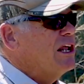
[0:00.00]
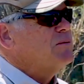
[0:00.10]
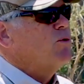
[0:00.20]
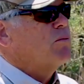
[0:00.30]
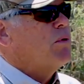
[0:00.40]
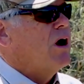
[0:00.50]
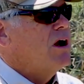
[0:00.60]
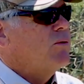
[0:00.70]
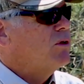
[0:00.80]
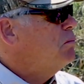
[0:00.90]
Edgemoor
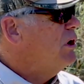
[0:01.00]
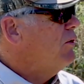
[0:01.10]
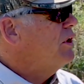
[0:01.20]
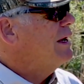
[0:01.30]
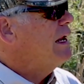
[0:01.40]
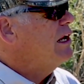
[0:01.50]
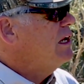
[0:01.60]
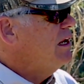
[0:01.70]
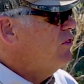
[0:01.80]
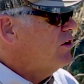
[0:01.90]
Barn was built in
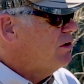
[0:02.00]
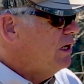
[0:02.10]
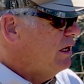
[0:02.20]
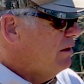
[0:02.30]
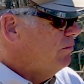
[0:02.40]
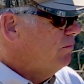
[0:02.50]
1913.